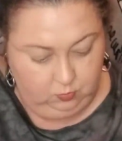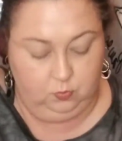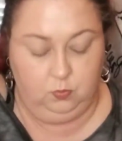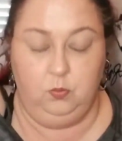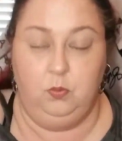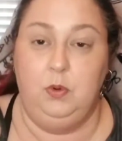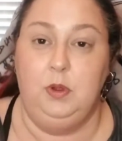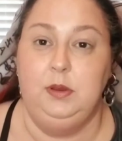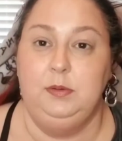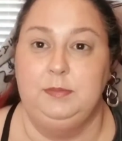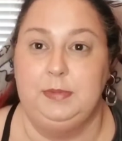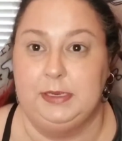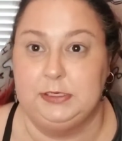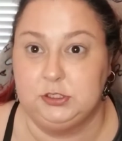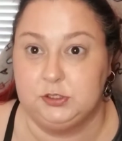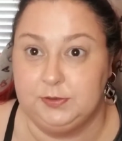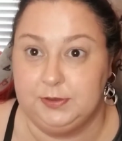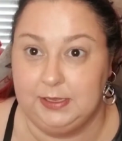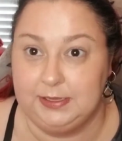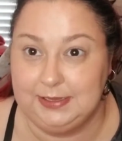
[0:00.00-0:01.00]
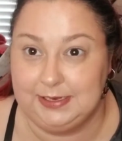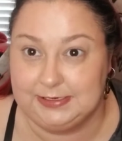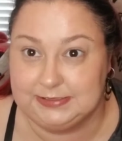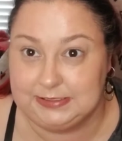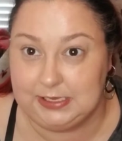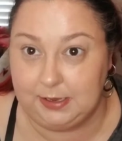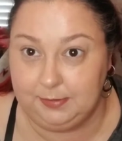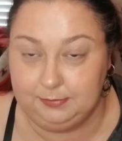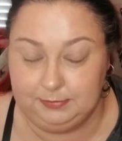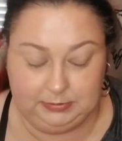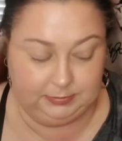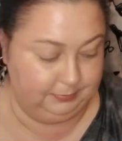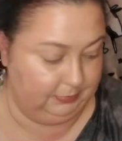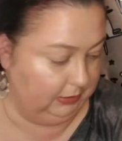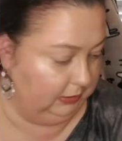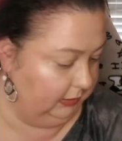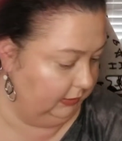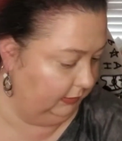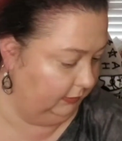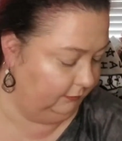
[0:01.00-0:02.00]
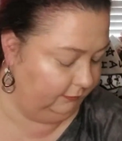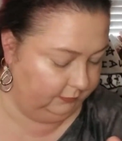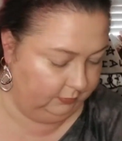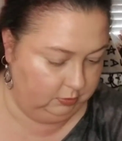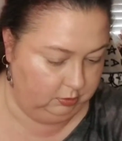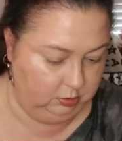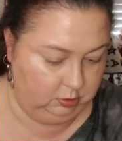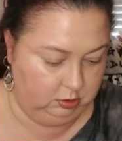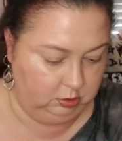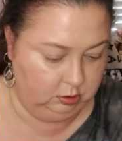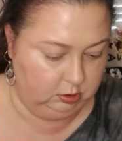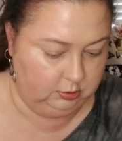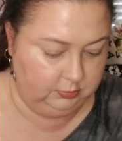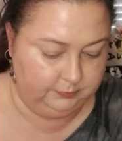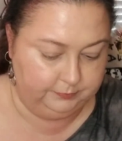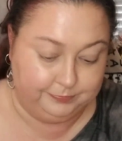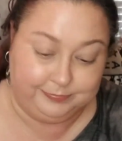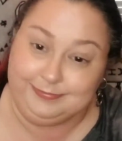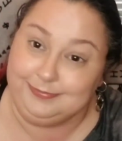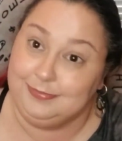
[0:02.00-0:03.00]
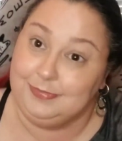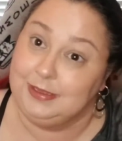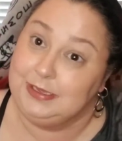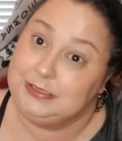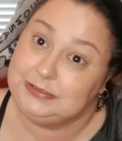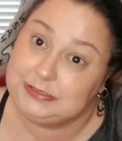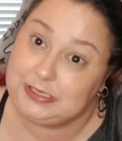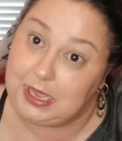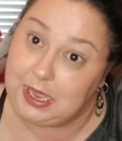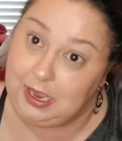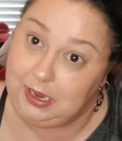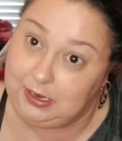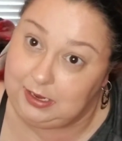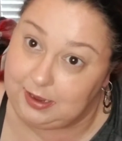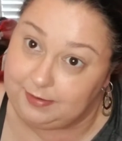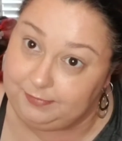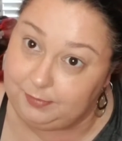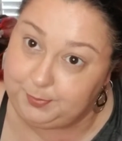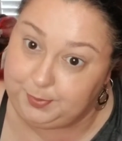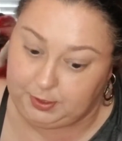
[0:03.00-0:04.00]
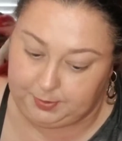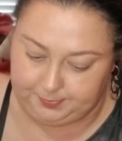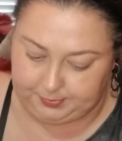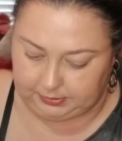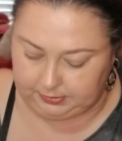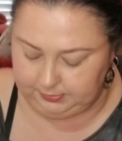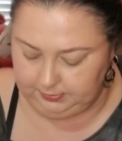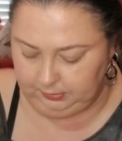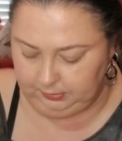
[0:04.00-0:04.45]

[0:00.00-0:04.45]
one major thing that has happened in my life is I have a puppy.